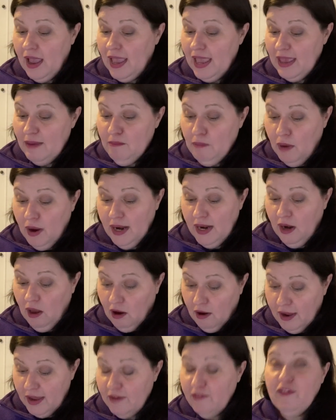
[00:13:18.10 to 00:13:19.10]
in my
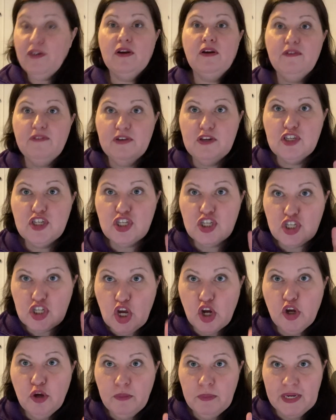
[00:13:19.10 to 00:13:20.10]
life, and I've used
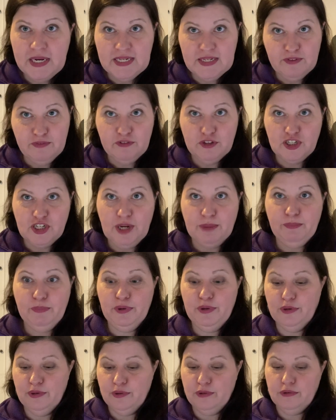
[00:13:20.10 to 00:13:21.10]
so many different
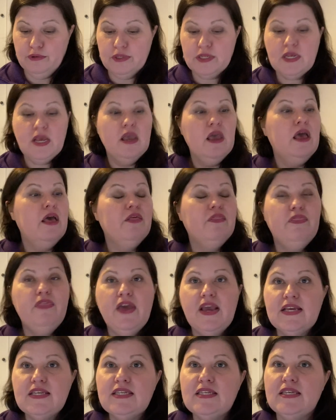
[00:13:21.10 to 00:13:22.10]
shampoos,
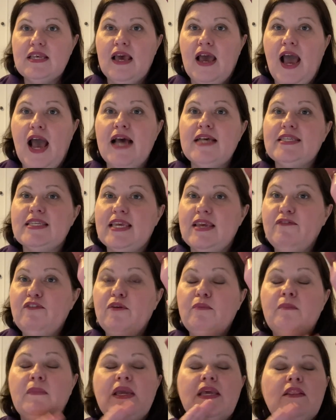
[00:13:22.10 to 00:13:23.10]
this has
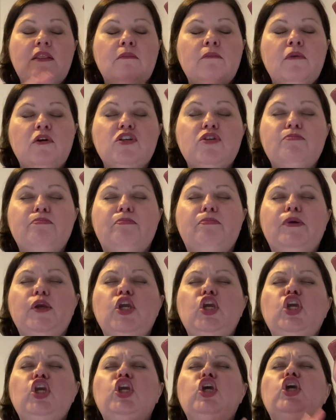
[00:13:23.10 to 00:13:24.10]
given me the most
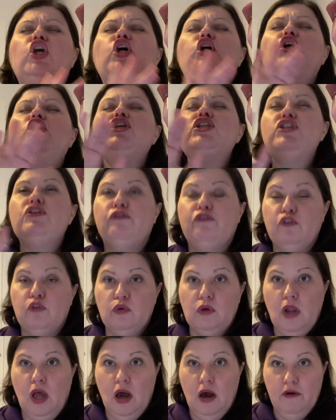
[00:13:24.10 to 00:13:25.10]

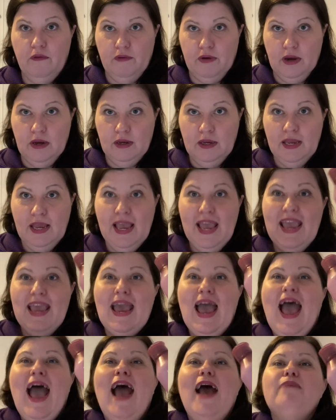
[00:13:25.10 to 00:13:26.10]
beautiful lava.
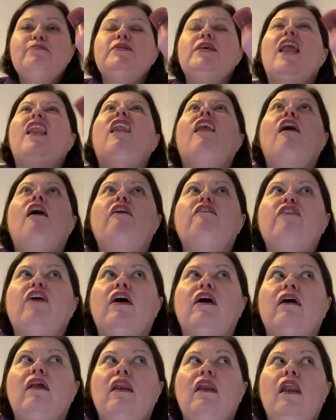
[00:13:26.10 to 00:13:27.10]
absolute
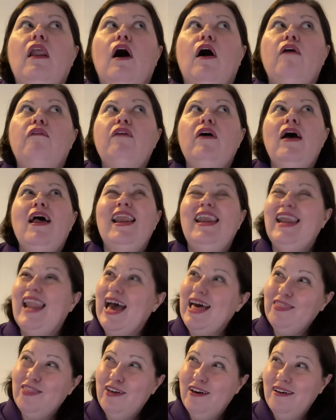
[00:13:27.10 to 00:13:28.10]
lava, lava,
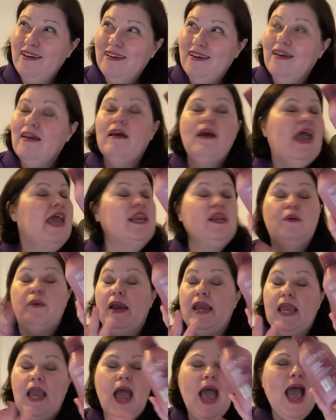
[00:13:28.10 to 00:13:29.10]
lava.
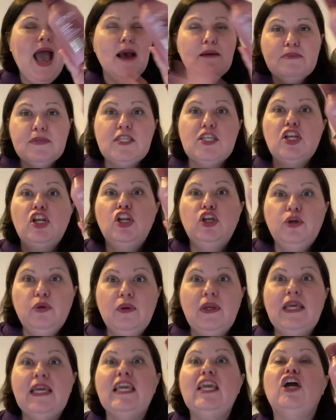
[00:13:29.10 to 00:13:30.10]
Anyway,
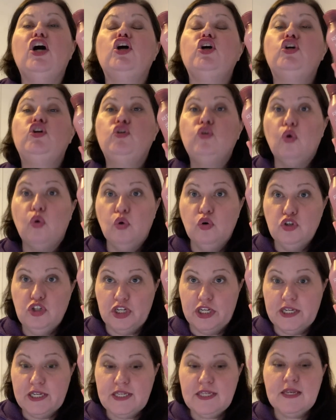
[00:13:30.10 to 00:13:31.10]
absolutely
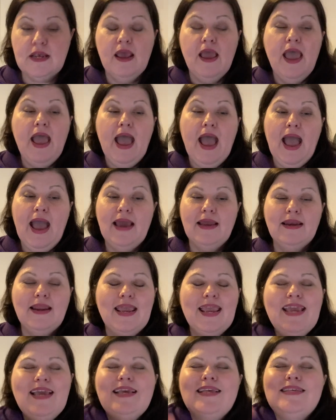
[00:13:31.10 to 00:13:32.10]
gorgeous, and
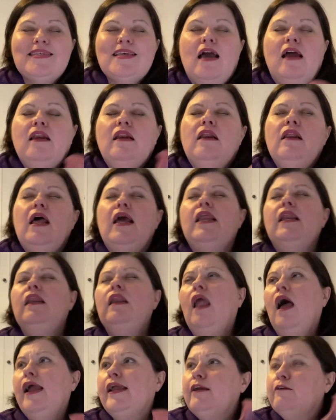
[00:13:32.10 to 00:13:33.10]
it is kind of like
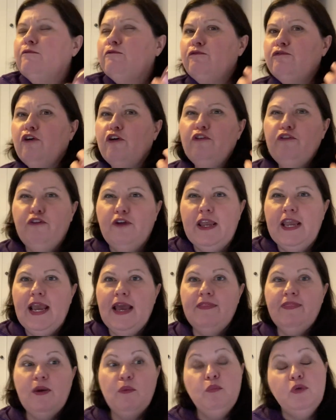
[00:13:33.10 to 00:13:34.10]
light and frothy.
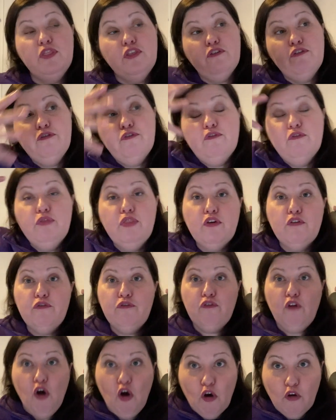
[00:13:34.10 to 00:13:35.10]
And then with the the
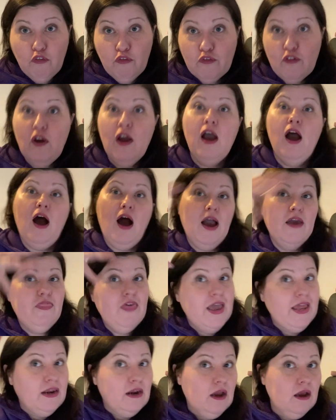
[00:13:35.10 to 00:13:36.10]
froth, I
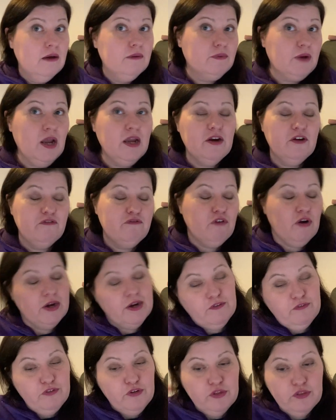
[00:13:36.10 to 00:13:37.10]
then kind of run
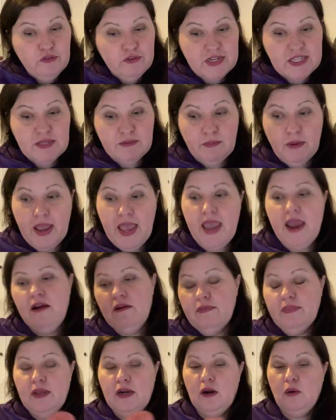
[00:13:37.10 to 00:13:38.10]
it through the rest of my hair,
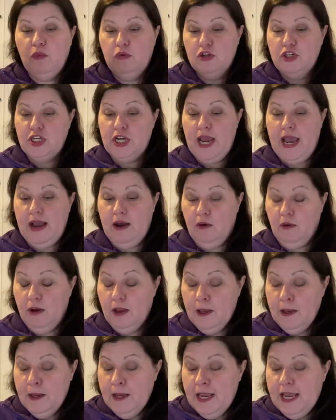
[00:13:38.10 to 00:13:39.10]
and then I wash it out.
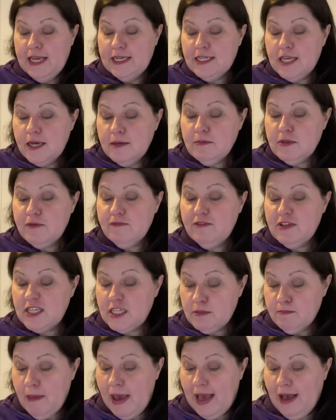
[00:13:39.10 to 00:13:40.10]
In terms of the
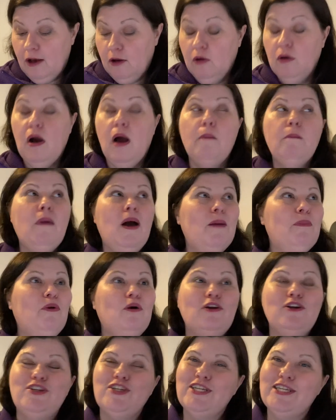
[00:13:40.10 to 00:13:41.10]
smell, my
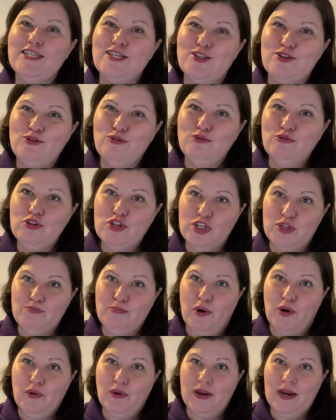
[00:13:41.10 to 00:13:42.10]
apologies. The school's just
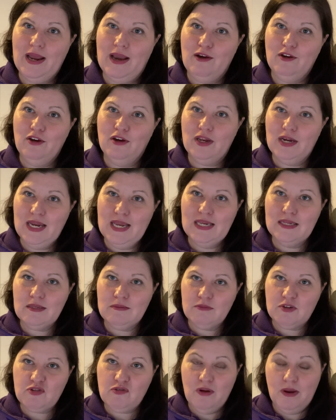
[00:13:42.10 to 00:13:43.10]
broken out. You're going to hear
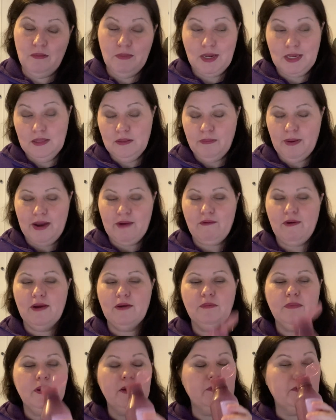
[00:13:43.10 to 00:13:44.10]
some screaming in the
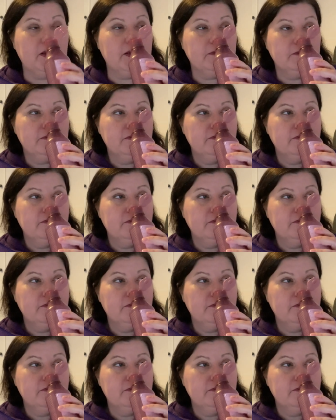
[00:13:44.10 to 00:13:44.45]
background, but anyway,